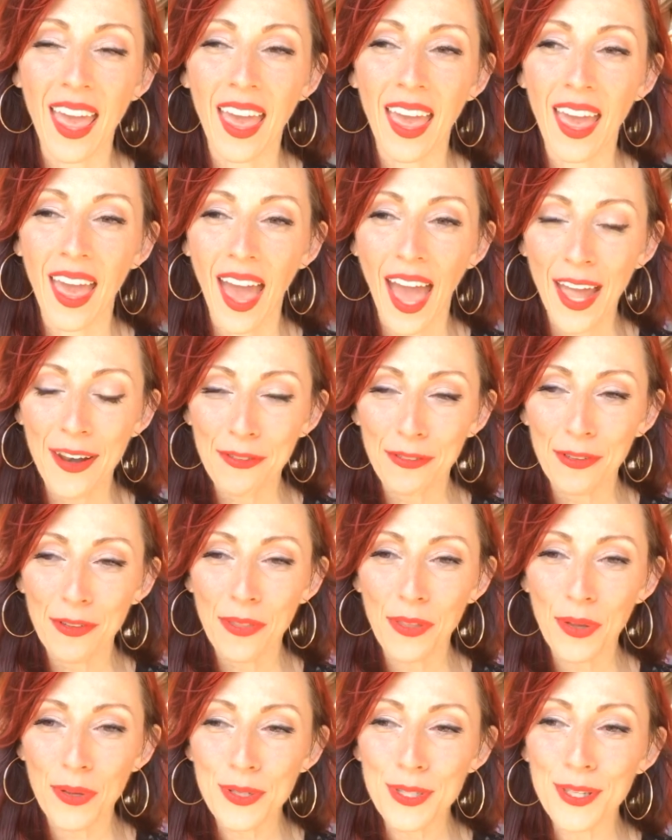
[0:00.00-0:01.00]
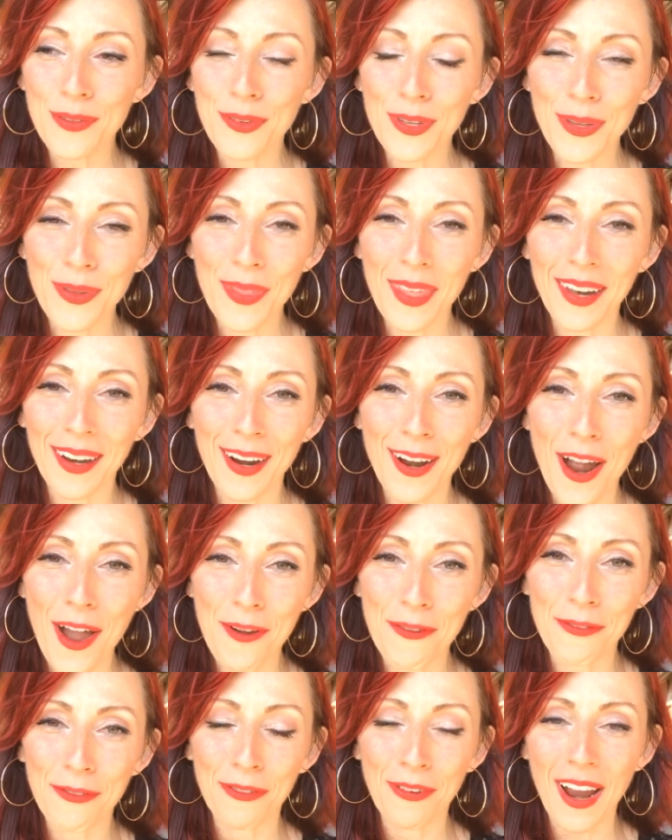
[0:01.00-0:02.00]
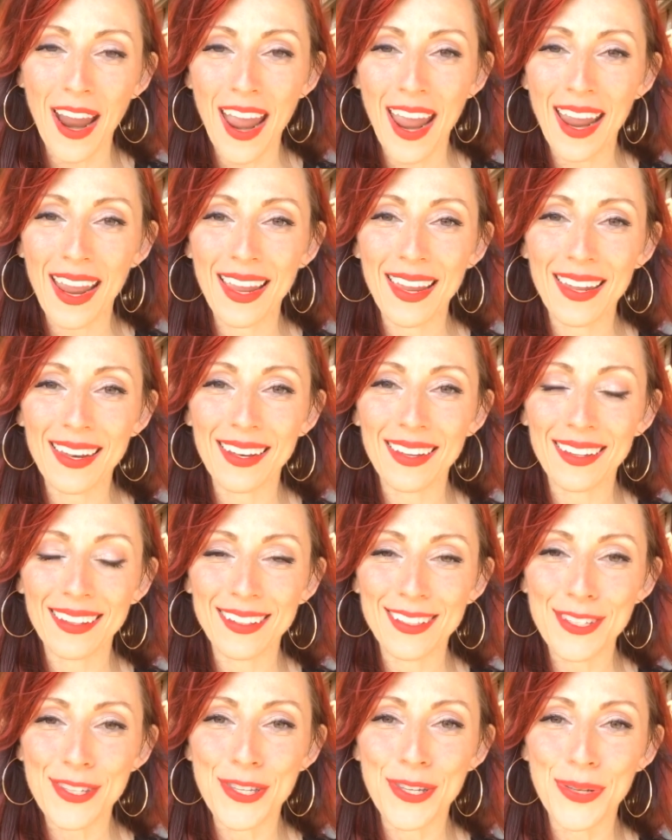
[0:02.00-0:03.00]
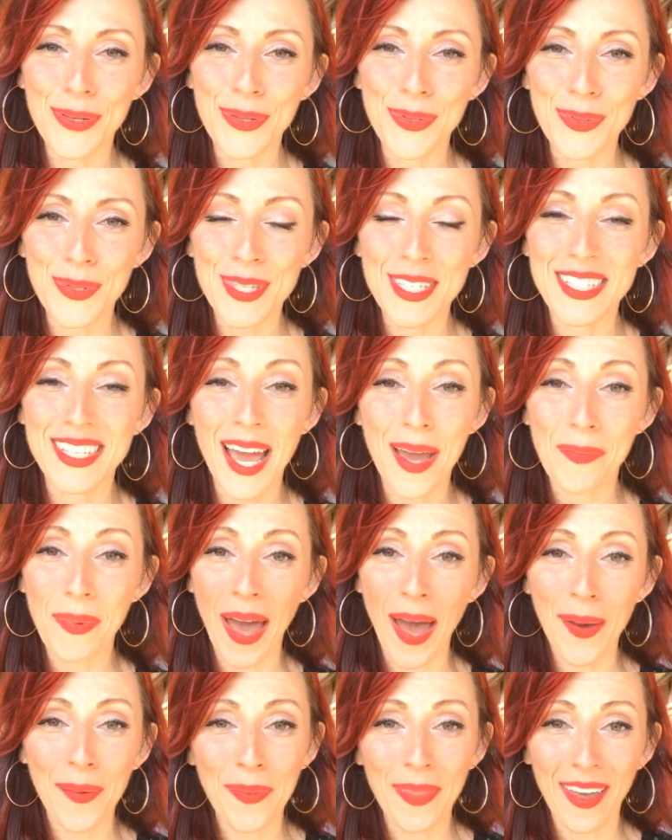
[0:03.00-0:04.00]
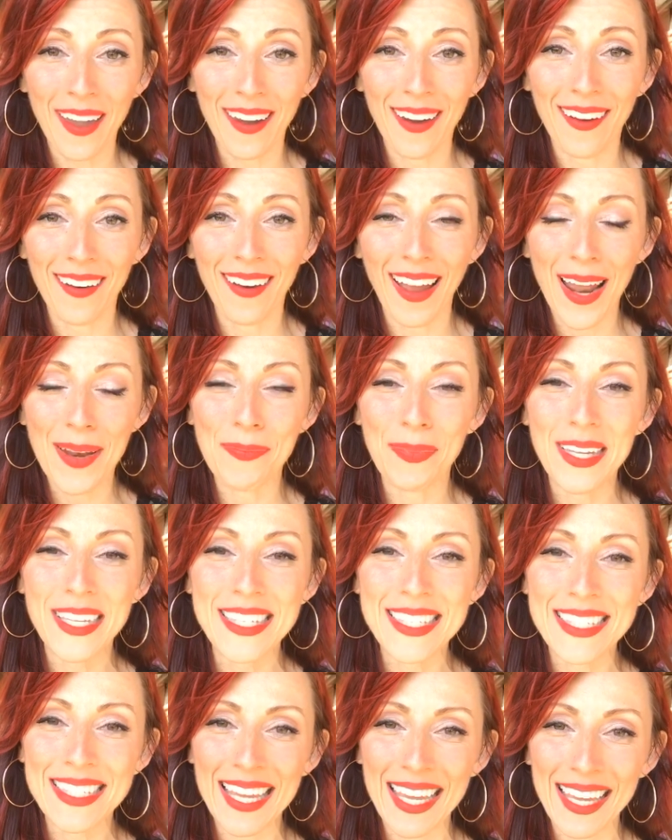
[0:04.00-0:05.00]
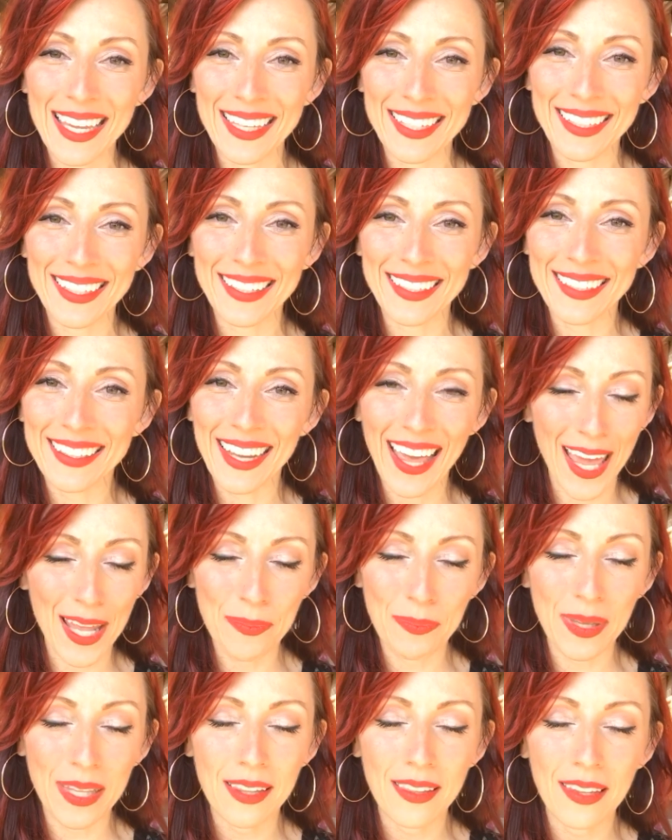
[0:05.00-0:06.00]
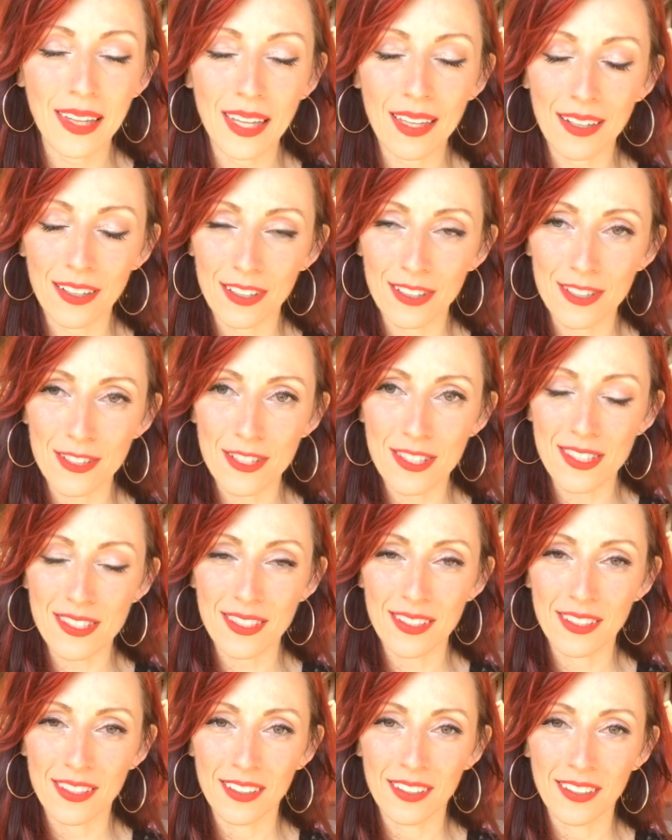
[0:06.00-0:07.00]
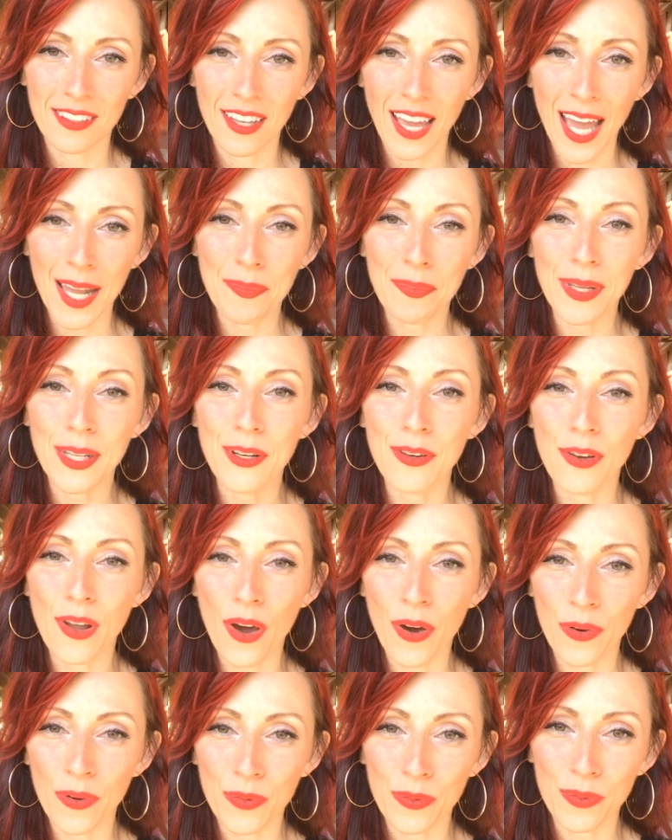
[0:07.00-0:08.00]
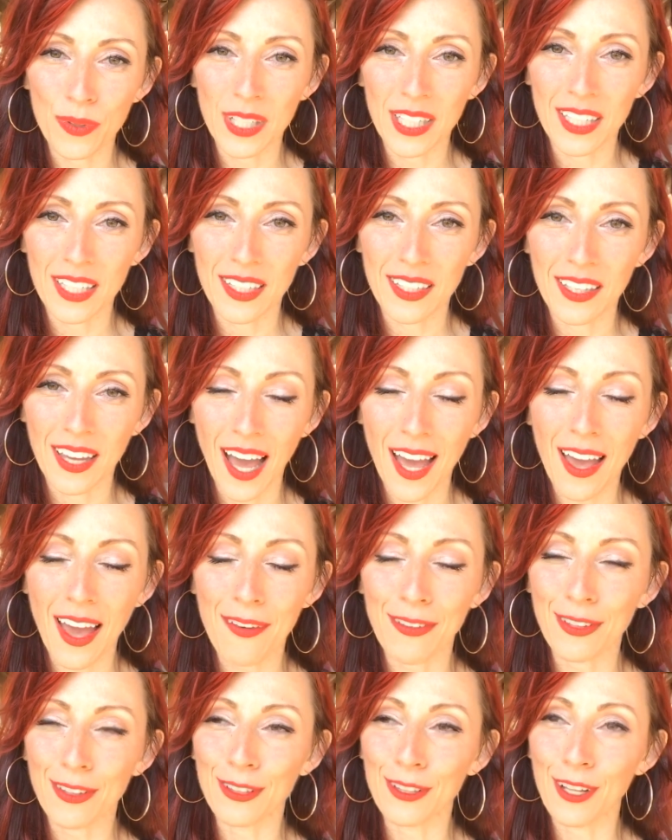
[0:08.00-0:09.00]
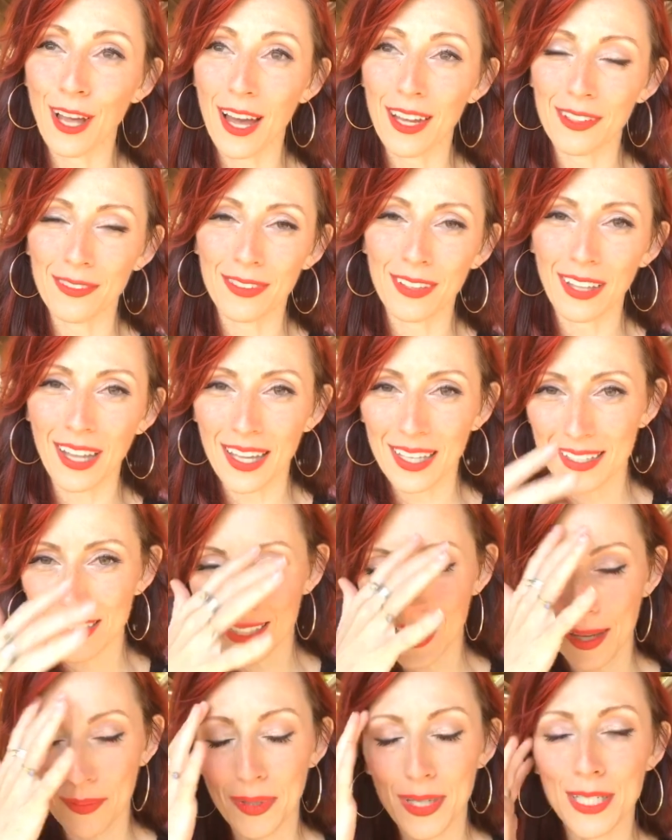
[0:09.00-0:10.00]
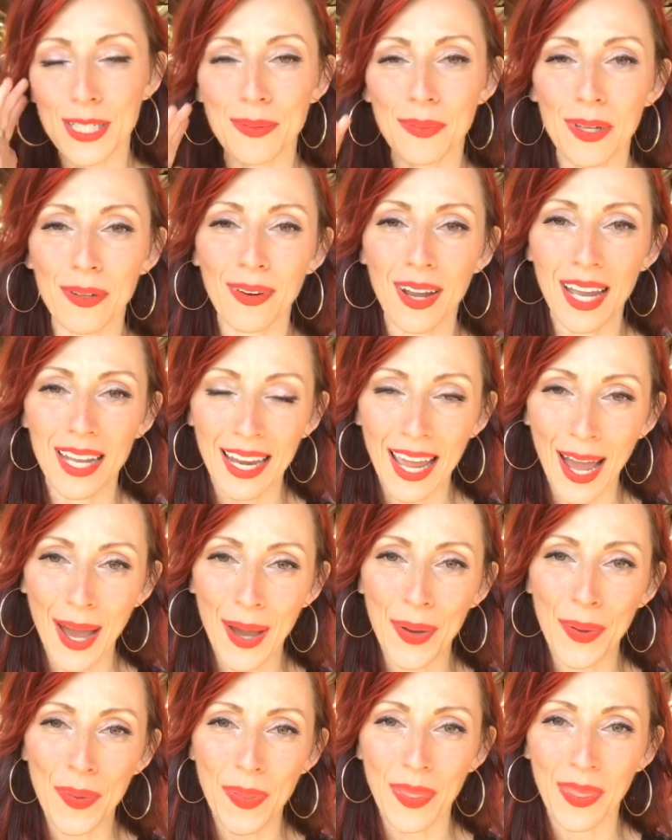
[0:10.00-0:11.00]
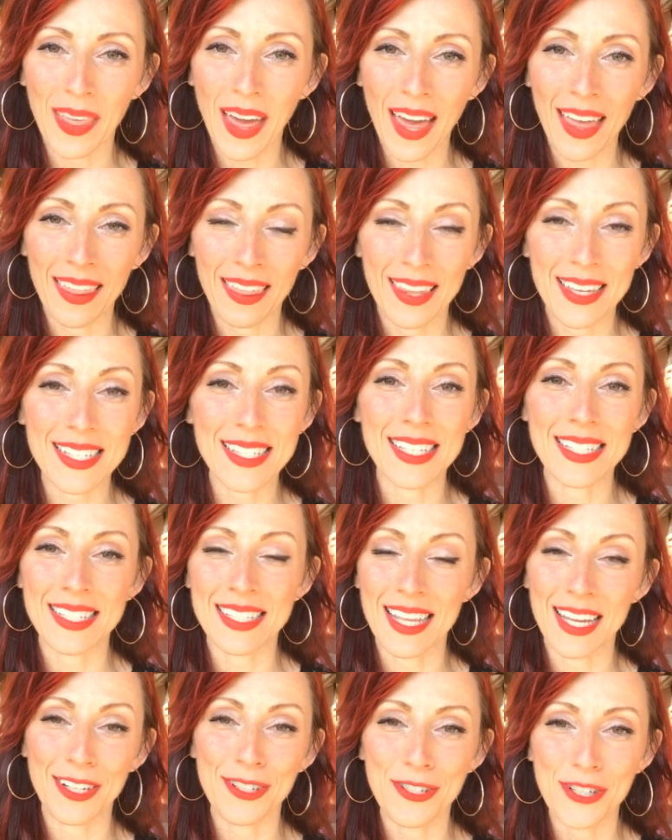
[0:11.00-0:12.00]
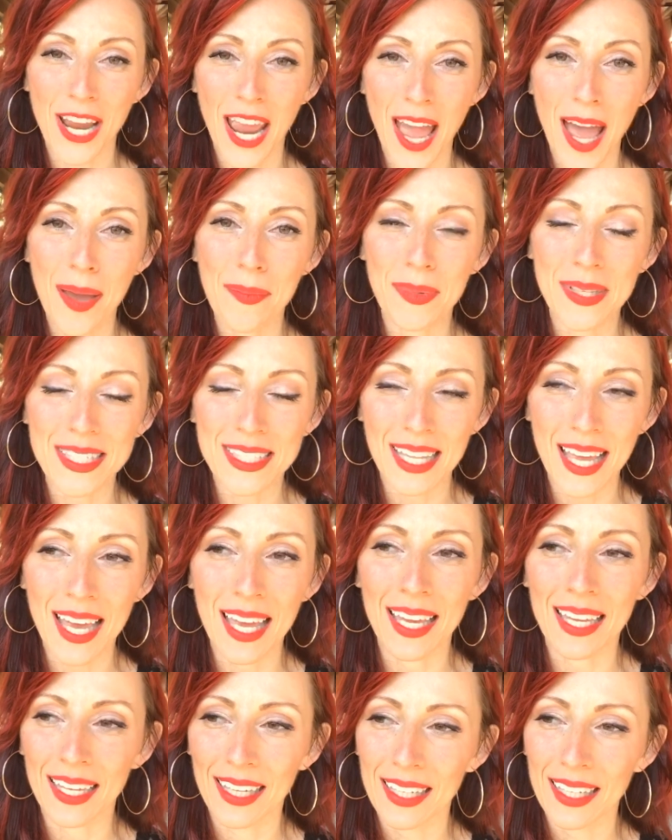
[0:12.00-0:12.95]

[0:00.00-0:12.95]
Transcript: And for those of you that are afraid to step out there and be seen and be leaders and be known, I have a lot of clients coming to me right now that this is their jam, is like,